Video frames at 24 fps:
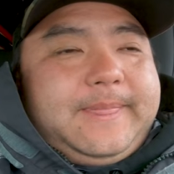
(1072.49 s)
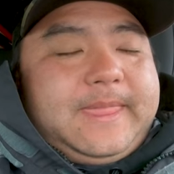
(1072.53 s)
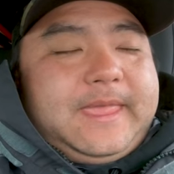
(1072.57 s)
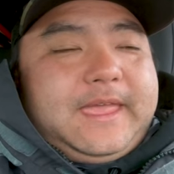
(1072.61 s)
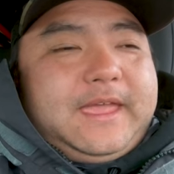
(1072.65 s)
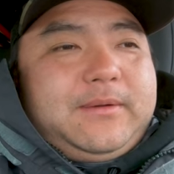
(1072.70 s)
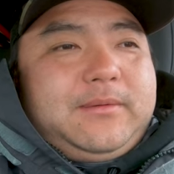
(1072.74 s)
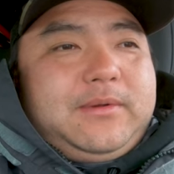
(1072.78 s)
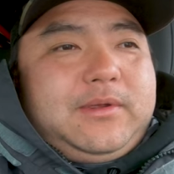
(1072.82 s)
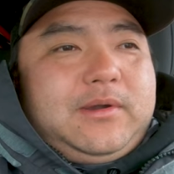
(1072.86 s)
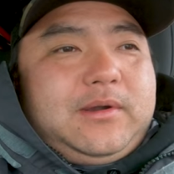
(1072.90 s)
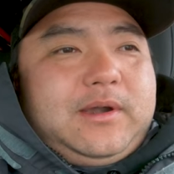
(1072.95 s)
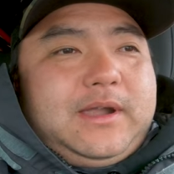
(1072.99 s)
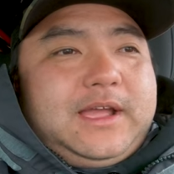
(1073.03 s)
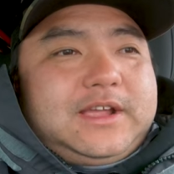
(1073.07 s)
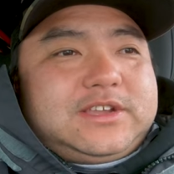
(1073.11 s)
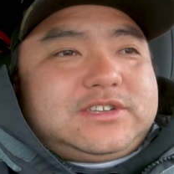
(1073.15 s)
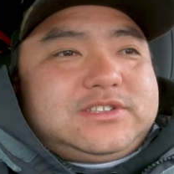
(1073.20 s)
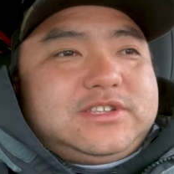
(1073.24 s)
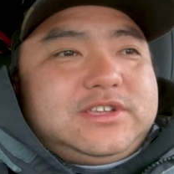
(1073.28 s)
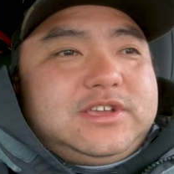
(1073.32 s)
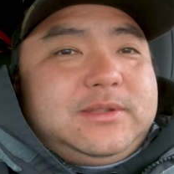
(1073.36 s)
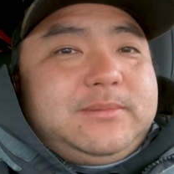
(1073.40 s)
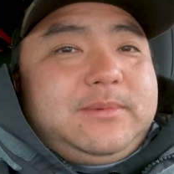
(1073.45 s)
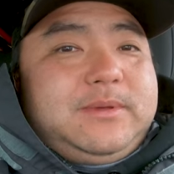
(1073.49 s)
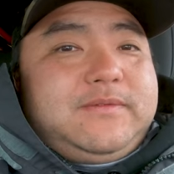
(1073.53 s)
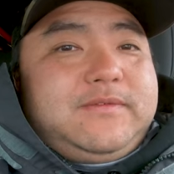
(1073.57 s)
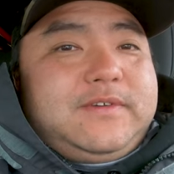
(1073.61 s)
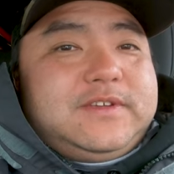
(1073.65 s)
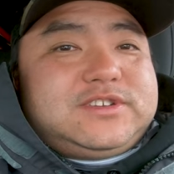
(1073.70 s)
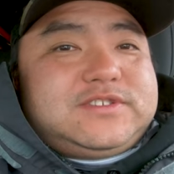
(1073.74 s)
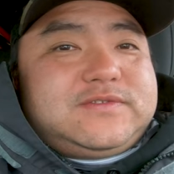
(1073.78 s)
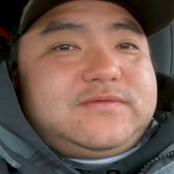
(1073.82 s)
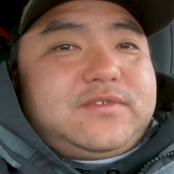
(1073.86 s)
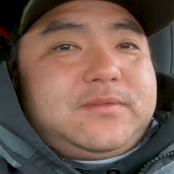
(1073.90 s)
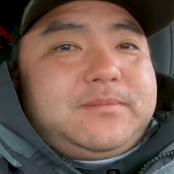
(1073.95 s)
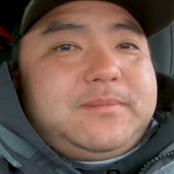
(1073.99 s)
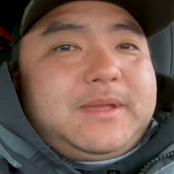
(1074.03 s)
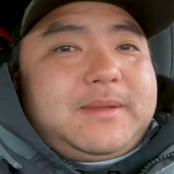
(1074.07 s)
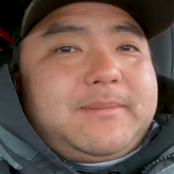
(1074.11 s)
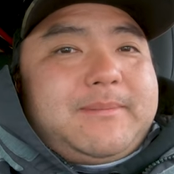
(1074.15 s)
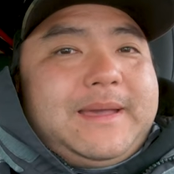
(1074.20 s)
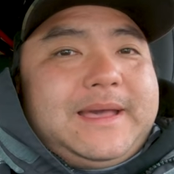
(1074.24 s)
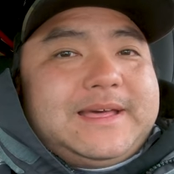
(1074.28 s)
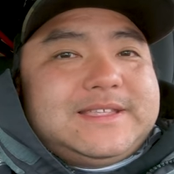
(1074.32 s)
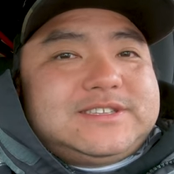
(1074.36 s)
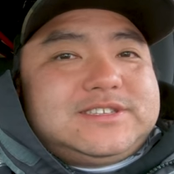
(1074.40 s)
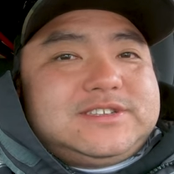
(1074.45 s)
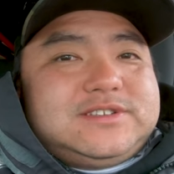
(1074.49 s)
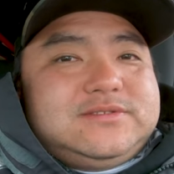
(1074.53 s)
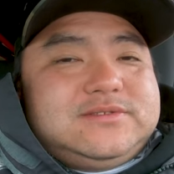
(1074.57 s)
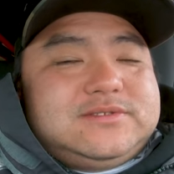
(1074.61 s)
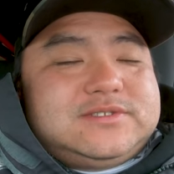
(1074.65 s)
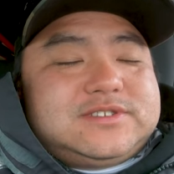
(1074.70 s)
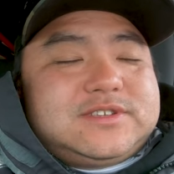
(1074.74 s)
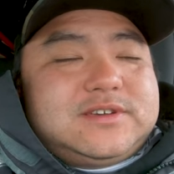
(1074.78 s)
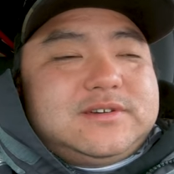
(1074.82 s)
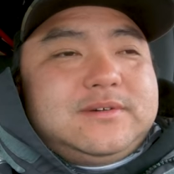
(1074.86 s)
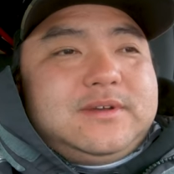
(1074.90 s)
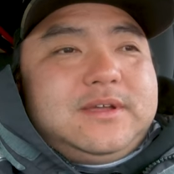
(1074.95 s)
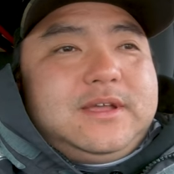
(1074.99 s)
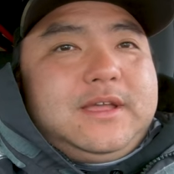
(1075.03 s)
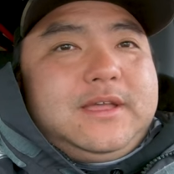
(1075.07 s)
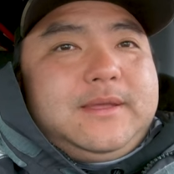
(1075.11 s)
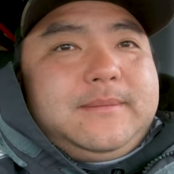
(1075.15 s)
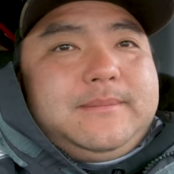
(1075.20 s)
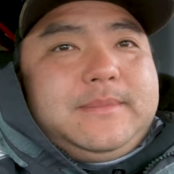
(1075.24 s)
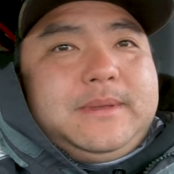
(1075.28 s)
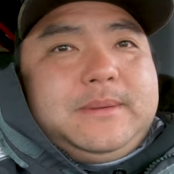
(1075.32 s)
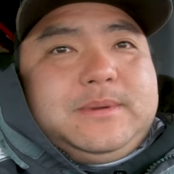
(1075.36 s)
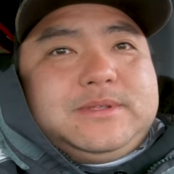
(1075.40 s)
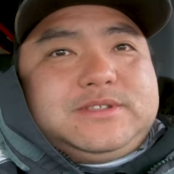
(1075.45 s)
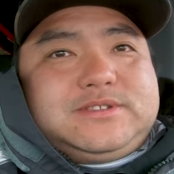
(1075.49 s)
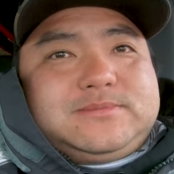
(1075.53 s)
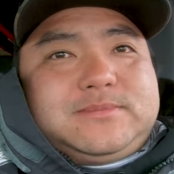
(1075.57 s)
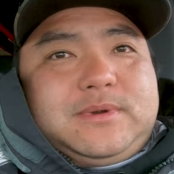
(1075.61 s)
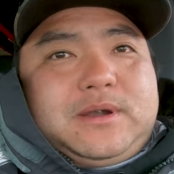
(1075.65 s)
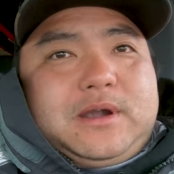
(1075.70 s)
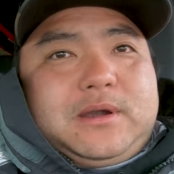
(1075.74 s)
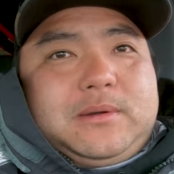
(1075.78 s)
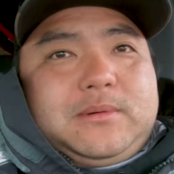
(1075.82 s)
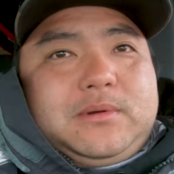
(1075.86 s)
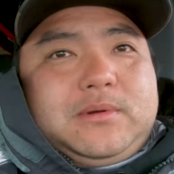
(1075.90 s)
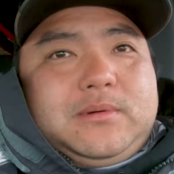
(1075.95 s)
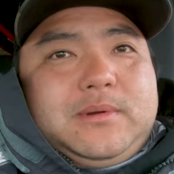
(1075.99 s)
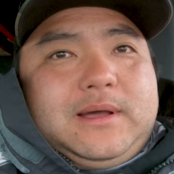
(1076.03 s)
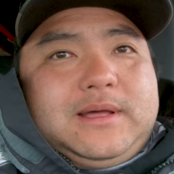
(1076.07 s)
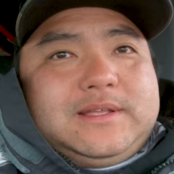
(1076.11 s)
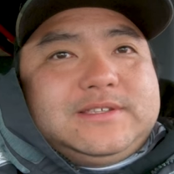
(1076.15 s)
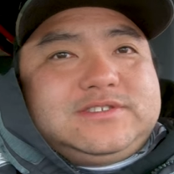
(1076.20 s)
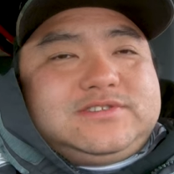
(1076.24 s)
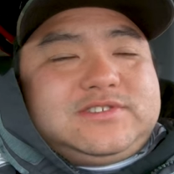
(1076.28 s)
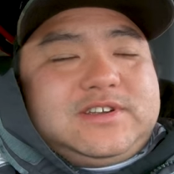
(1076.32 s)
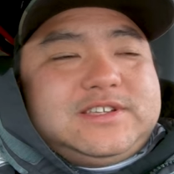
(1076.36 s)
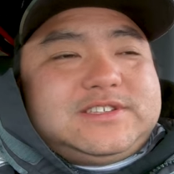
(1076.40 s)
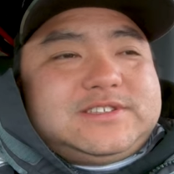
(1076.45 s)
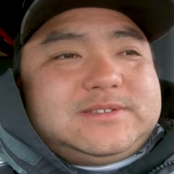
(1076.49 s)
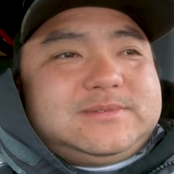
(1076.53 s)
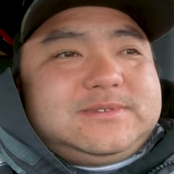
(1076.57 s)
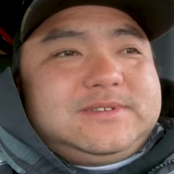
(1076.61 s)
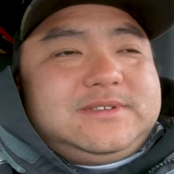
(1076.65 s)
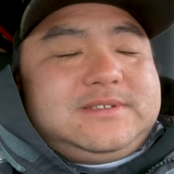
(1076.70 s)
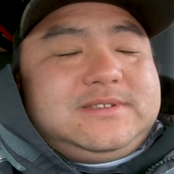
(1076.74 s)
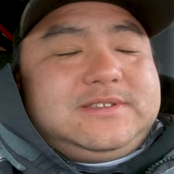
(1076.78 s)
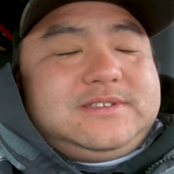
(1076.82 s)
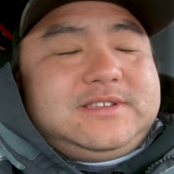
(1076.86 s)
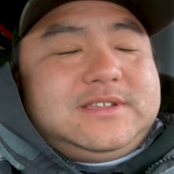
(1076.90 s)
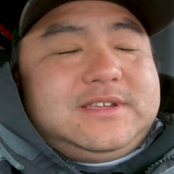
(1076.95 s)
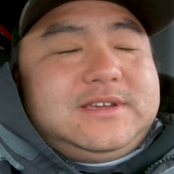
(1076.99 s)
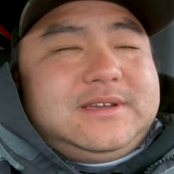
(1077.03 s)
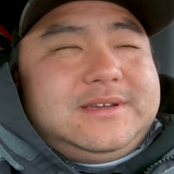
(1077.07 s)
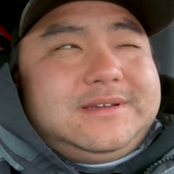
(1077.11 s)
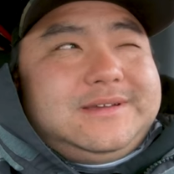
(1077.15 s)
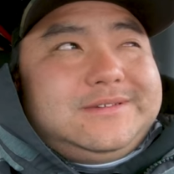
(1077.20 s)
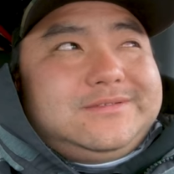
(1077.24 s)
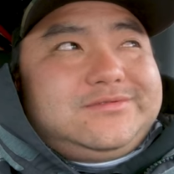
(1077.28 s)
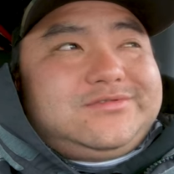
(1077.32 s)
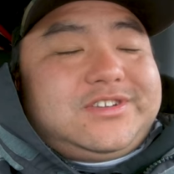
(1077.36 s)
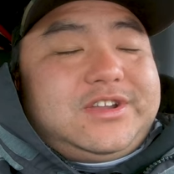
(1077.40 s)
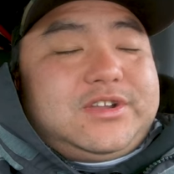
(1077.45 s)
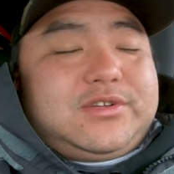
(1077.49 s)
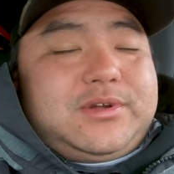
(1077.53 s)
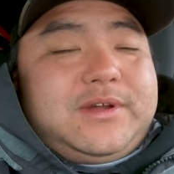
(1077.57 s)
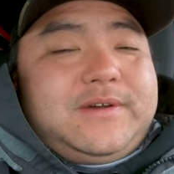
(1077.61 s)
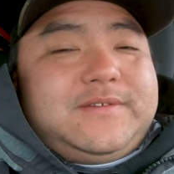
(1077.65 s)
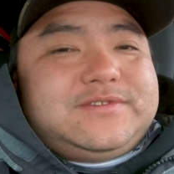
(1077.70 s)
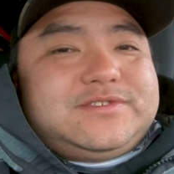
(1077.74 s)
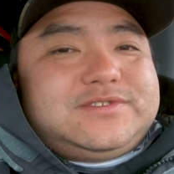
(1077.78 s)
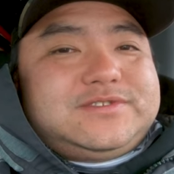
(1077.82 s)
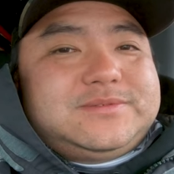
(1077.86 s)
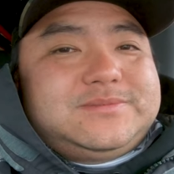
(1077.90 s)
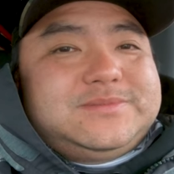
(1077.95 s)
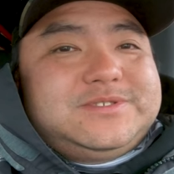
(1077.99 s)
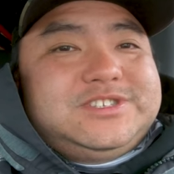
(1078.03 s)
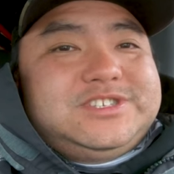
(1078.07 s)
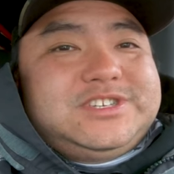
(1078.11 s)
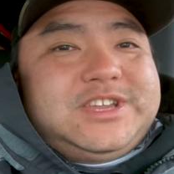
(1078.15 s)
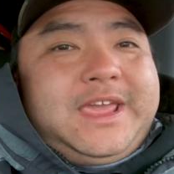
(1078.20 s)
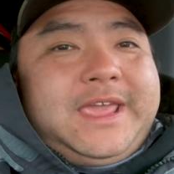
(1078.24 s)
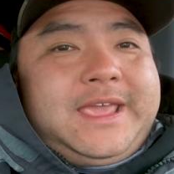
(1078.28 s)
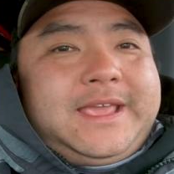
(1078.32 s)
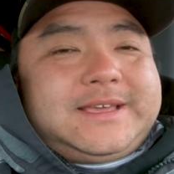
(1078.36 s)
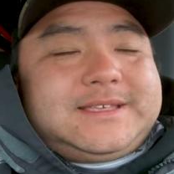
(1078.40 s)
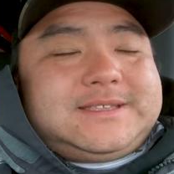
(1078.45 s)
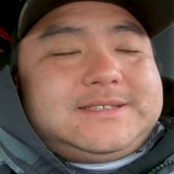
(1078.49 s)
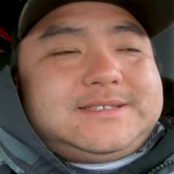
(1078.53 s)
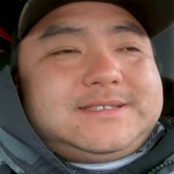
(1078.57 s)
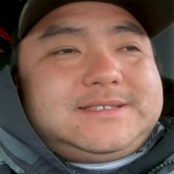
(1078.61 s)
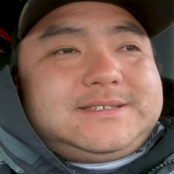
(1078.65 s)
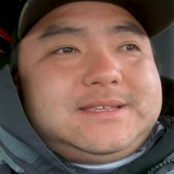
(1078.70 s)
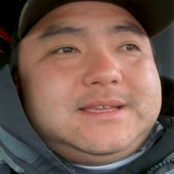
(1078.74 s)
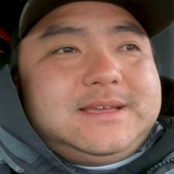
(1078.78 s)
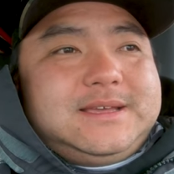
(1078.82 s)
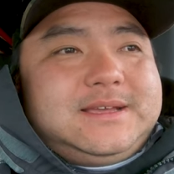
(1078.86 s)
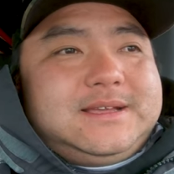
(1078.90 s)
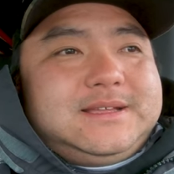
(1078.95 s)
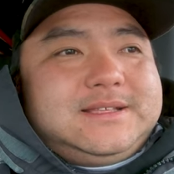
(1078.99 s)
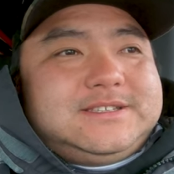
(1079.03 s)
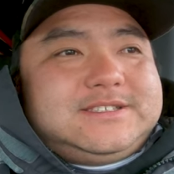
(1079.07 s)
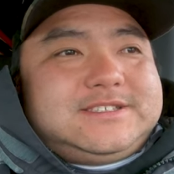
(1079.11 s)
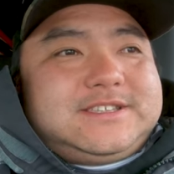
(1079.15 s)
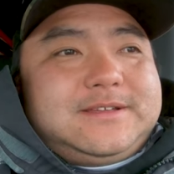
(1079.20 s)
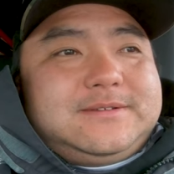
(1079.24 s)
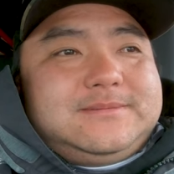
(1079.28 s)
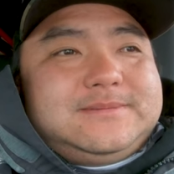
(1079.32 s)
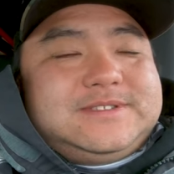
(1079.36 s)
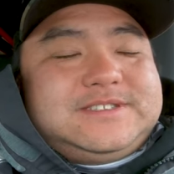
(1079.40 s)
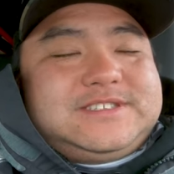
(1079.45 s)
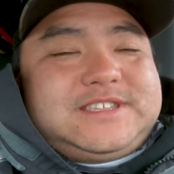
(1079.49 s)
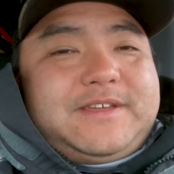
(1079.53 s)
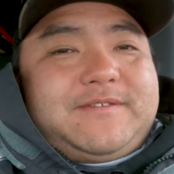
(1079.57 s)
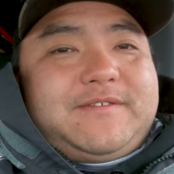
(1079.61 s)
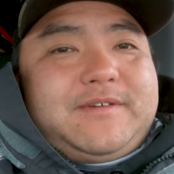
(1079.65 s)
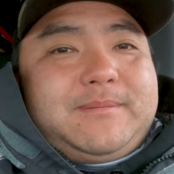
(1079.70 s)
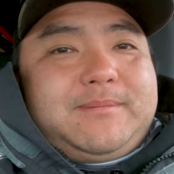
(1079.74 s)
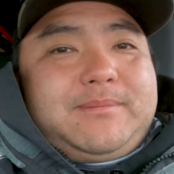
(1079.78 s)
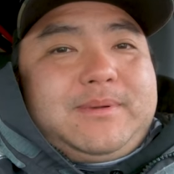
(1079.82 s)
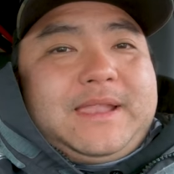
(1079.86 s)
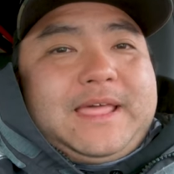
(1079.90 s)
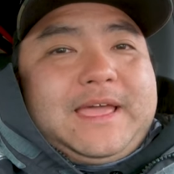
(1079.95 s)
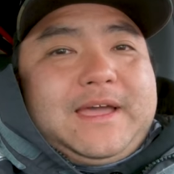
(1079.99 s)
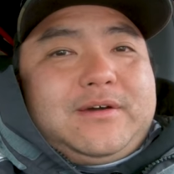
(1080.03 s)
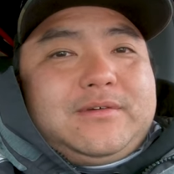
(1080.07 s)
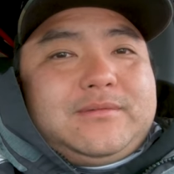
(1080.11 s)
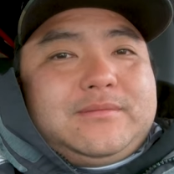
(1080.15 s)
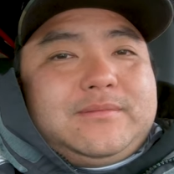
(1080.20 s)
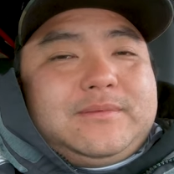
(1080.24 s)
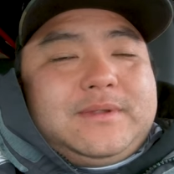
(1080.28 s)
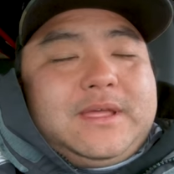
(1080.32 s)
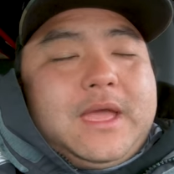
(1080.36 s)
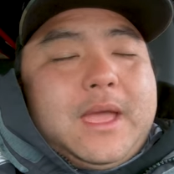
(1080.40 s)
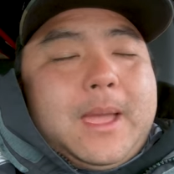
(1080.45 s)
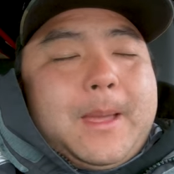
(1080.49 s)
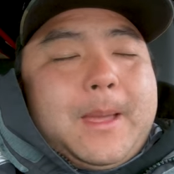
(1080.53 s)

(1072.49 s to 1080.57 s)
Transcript: and we are actually going to be fishing for big bass too, so maybe tomorrow we'll go out and try to go out for some janks, some 7-pound